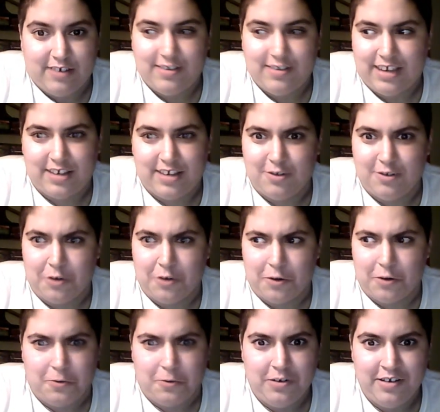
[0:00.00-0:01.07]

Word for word: I was like, no.